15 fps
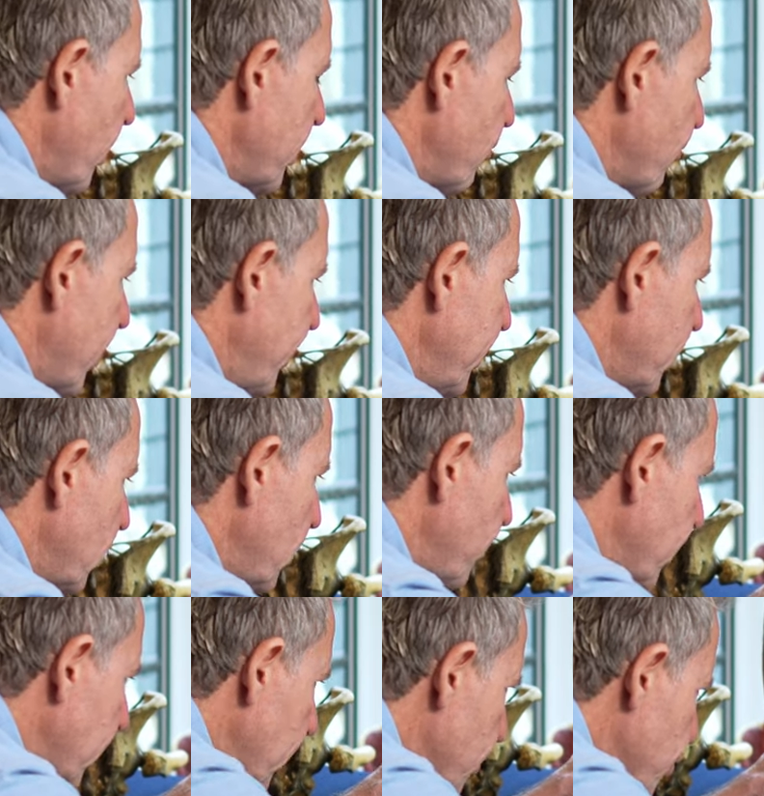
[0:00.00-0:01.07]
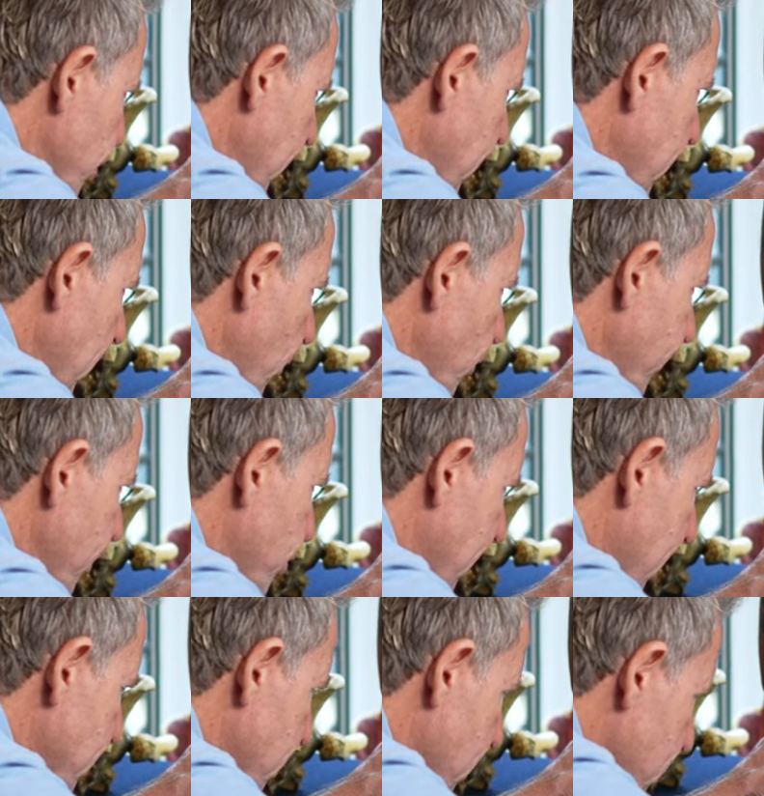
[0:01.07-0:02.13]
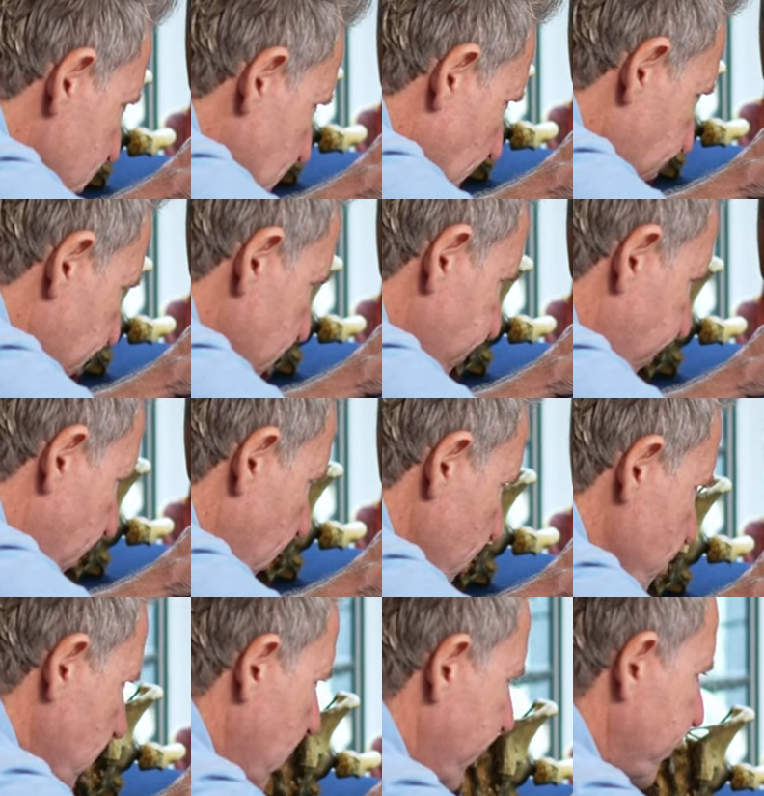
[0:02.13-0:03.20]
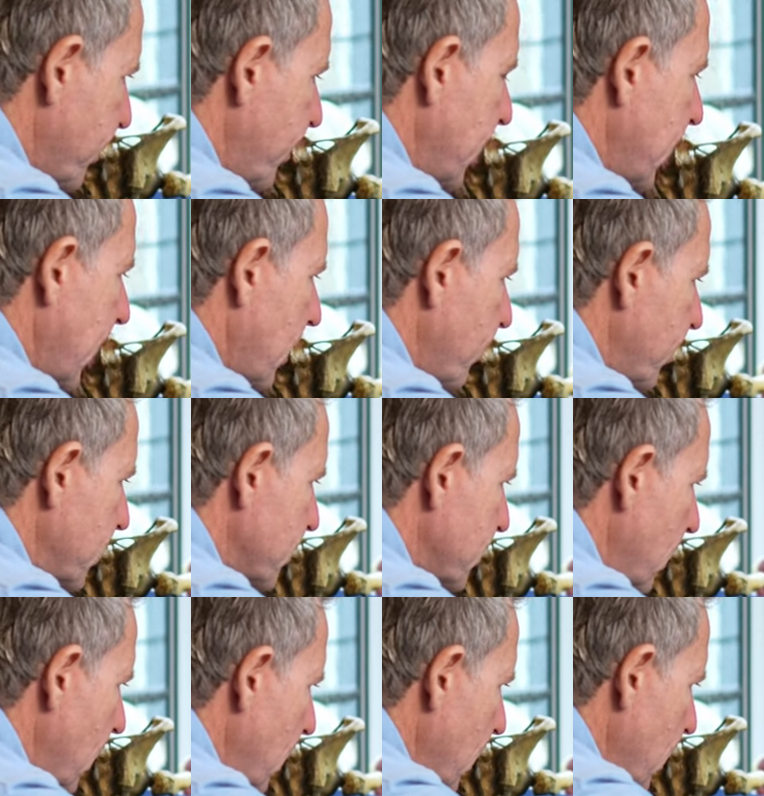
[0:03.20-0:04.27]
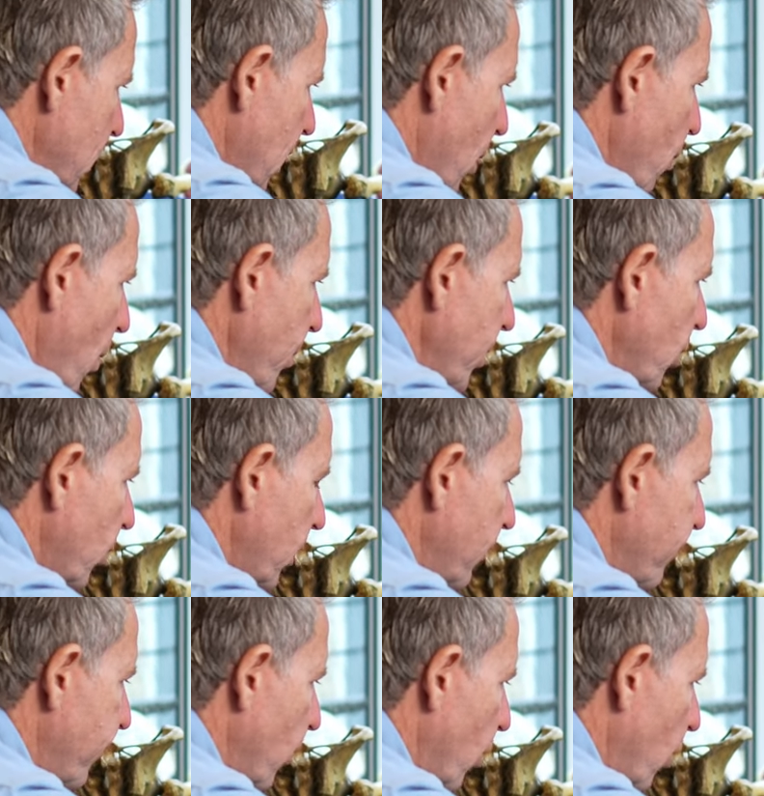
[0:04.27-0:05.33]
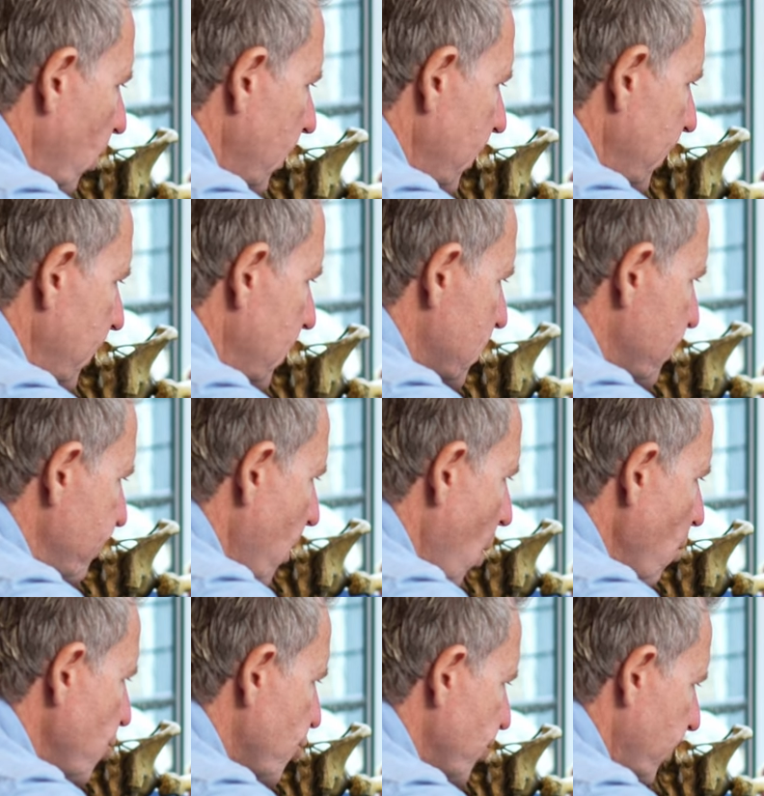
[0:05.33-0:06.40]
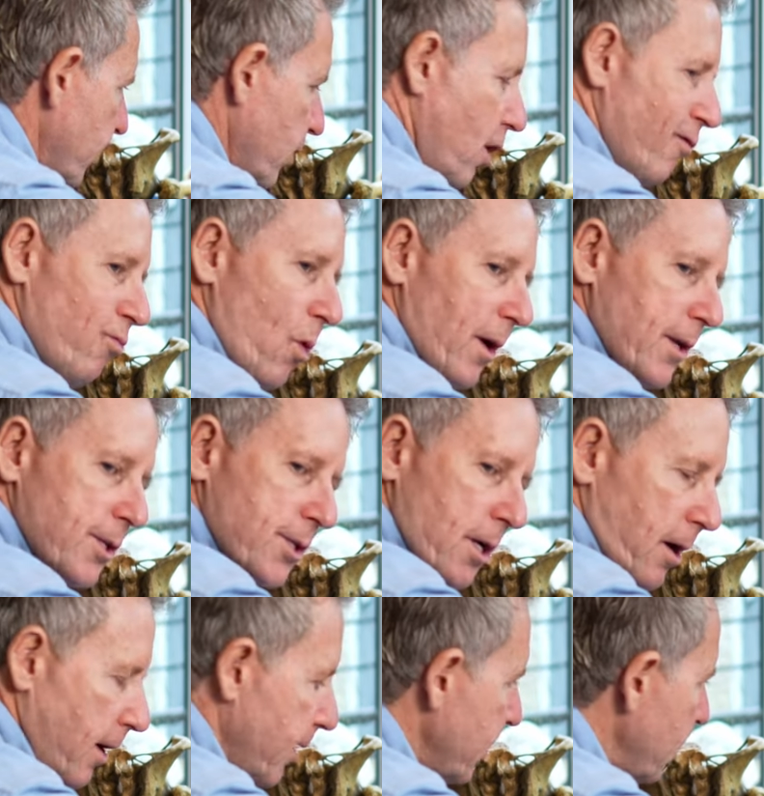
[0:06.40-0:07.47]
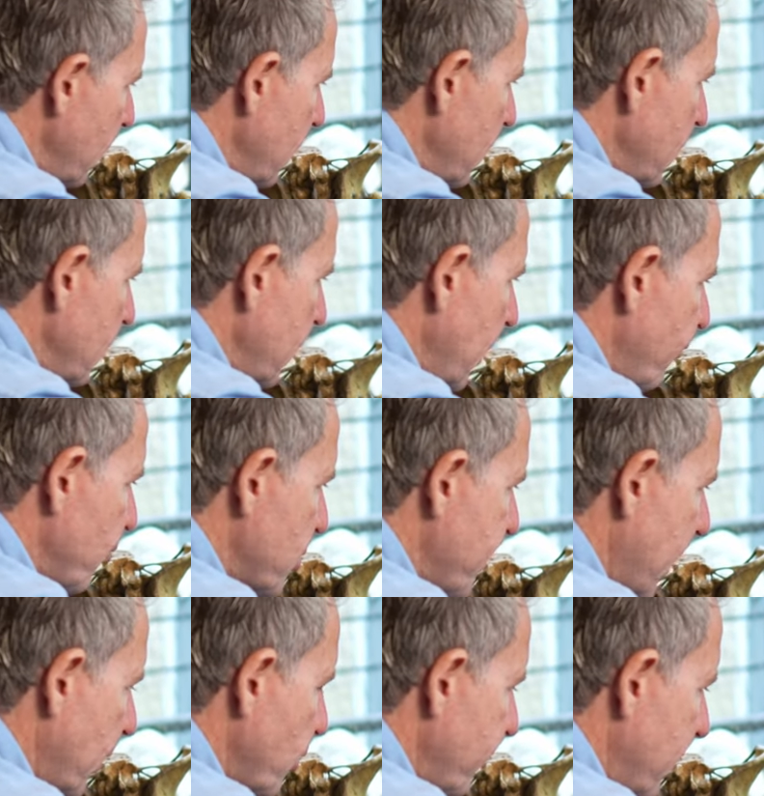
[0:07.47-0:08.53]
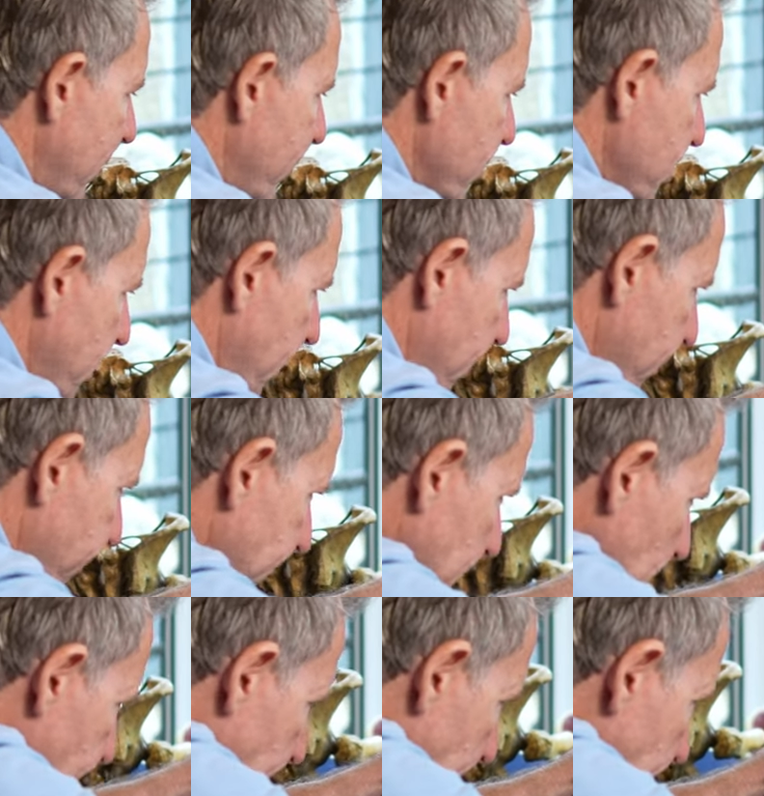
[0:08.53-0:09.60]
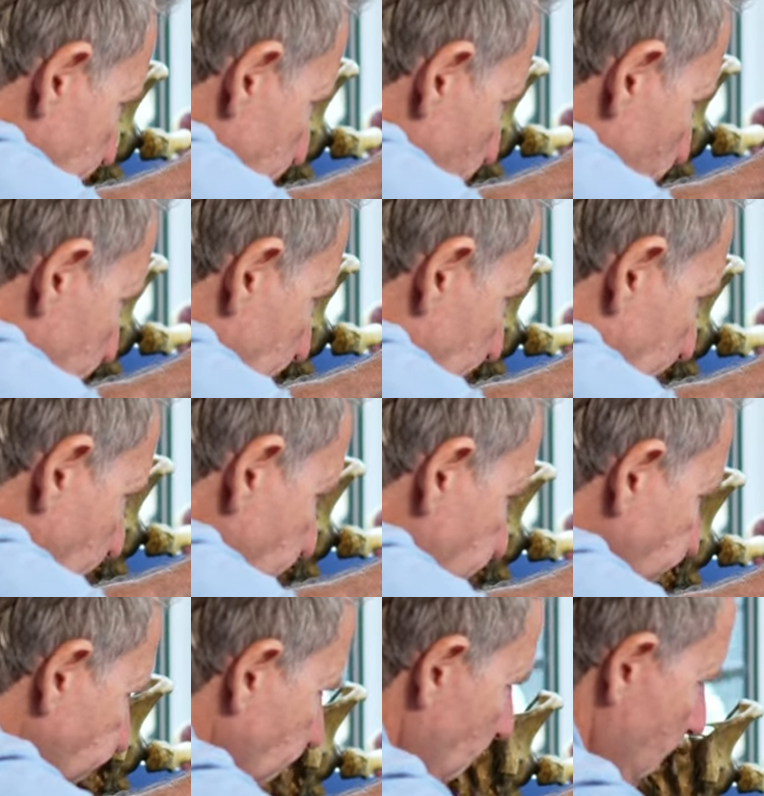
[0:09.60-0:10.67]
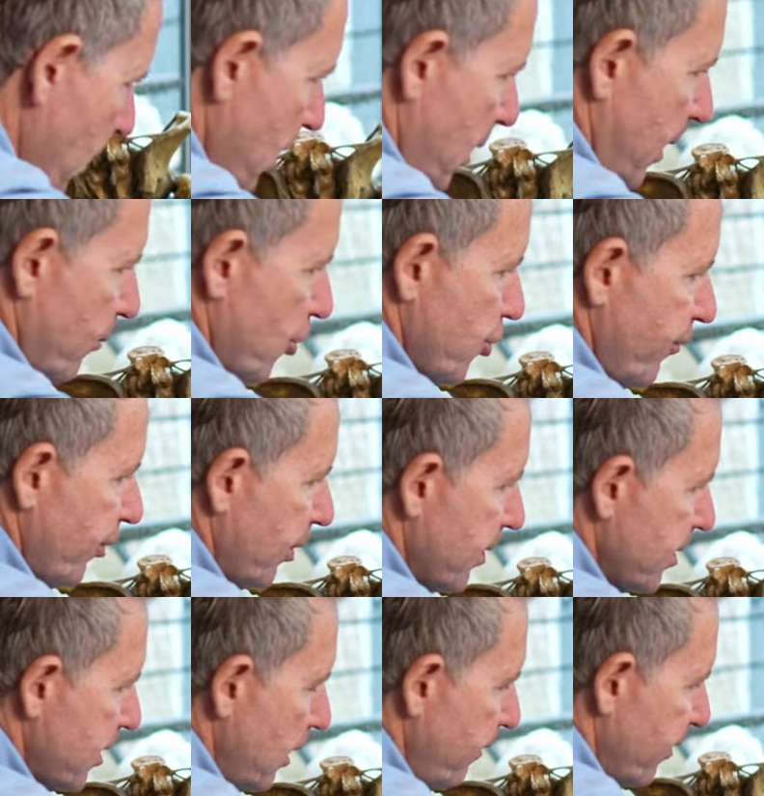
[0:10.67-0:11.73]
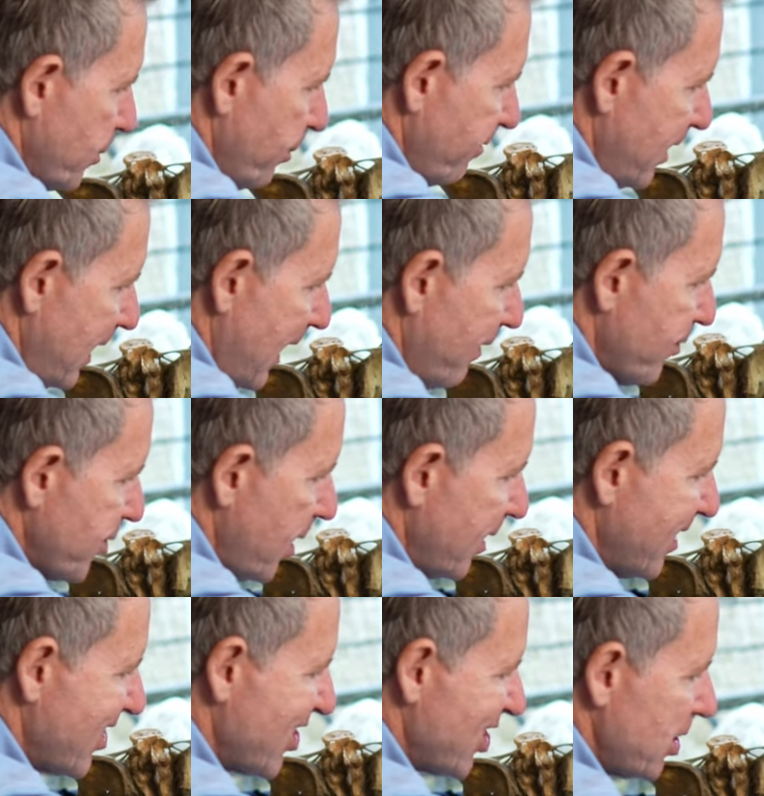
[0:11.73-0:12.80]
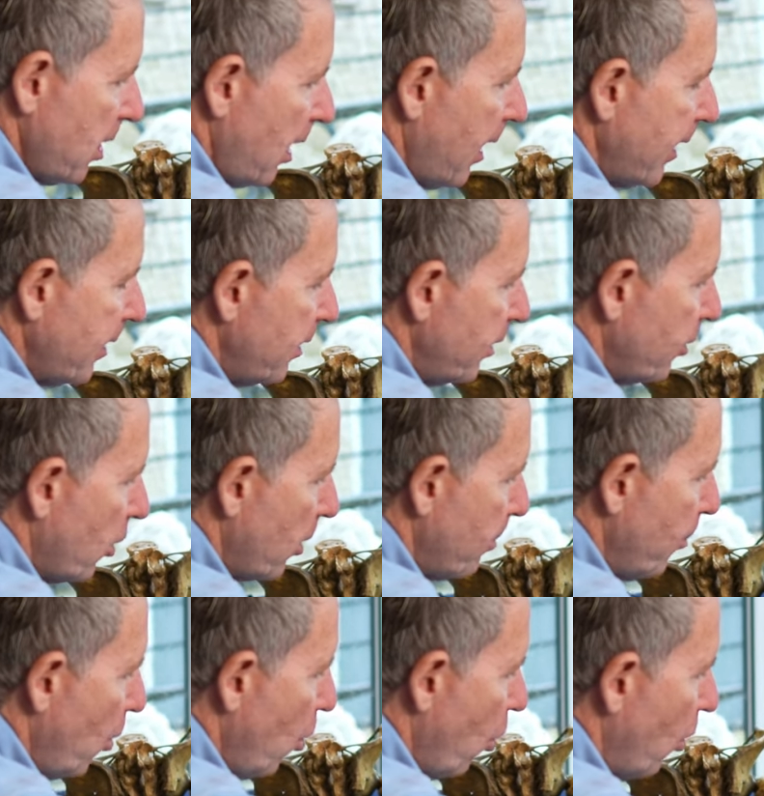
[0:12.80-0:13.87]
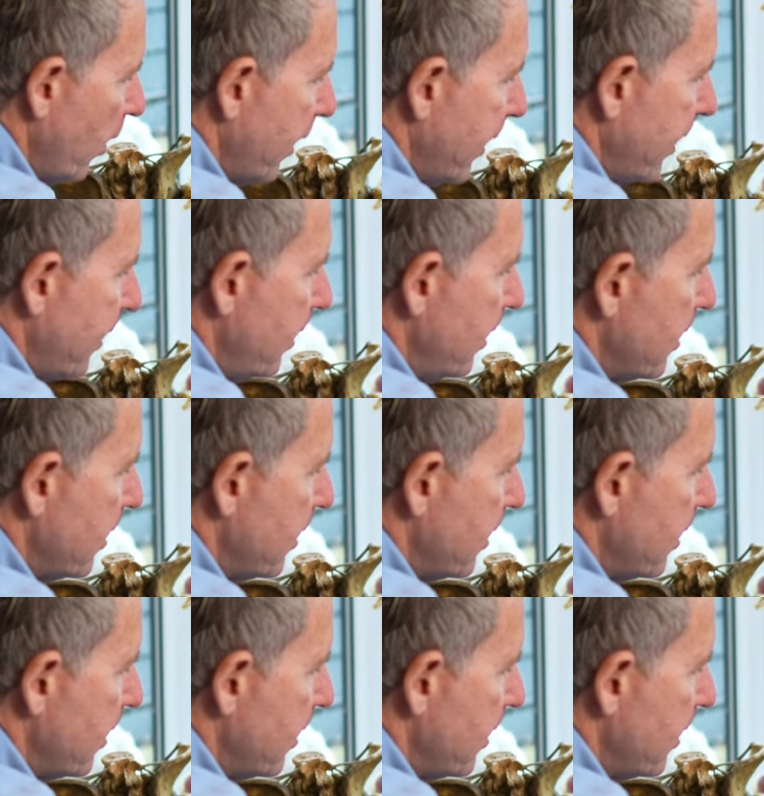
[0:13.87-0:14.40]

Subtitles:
when you're ready, can you bring your chin down to the chest and slump as far as you comfortably can, please? And what we're looking for is motion of one side in respect to the other side. If I come under again, I'm not sure if you can see this, but the left side has slightly gone more in a